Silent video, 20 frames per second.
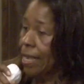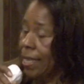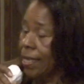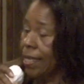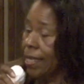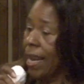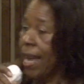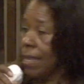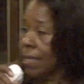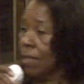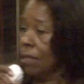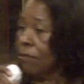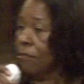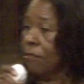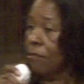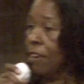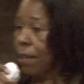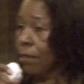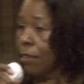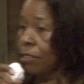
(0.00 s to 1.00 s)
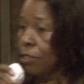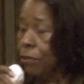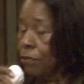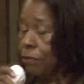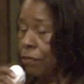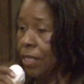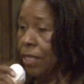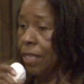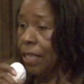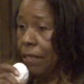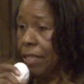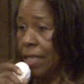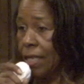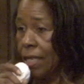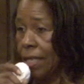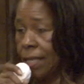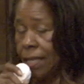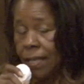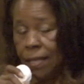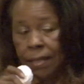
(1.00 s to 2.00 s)
but we need to ask the Father
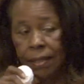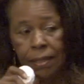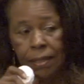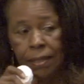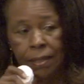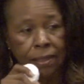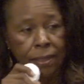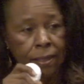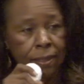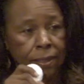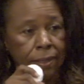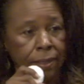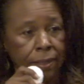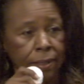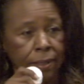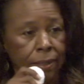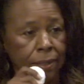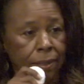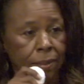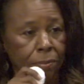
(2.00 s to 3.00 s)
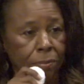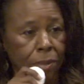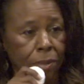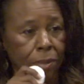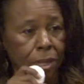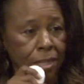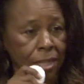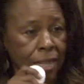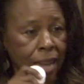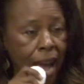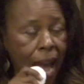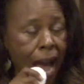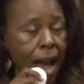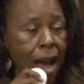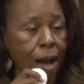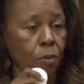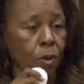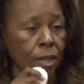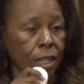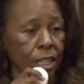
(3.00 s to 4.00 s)
to forgive us
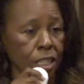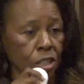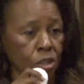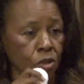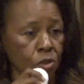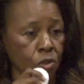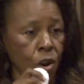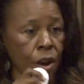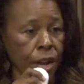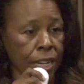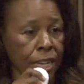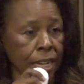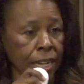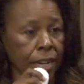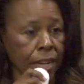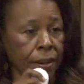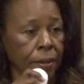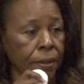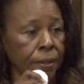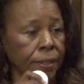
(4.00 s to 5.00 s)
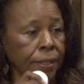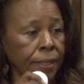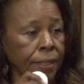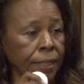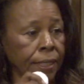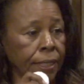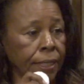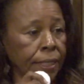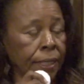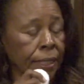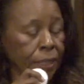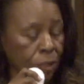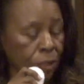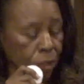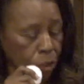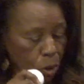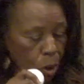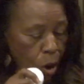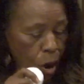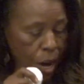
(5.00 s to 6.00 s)
because the hour is drawing near.
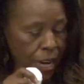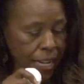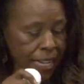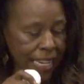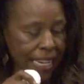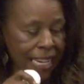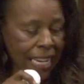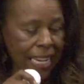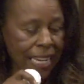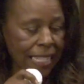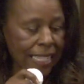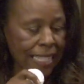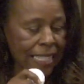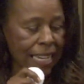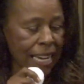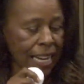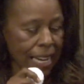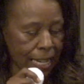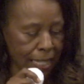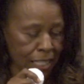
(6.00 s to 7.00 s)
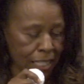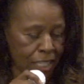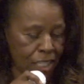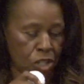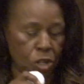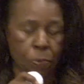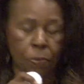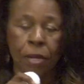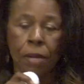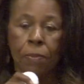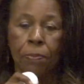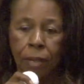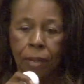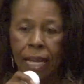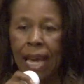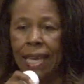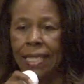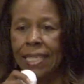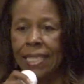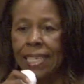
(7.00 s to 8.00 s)
The Lord needs
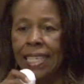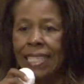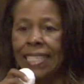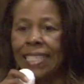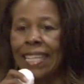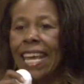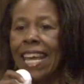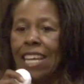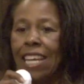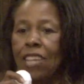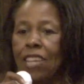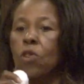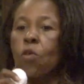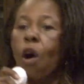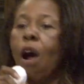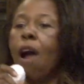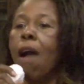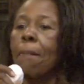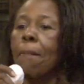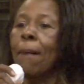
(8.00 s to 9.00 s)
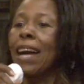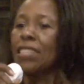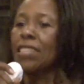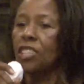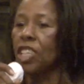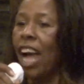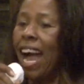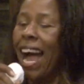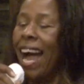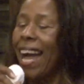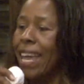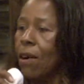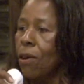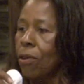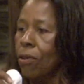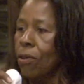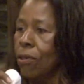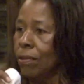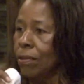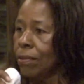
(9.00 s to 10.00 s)
us to be blessed. He's saying, You are
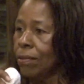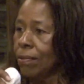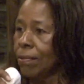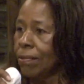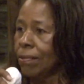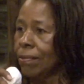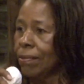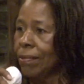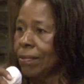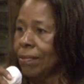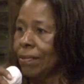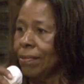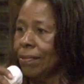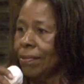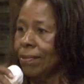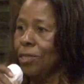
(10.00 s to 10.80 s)
my child.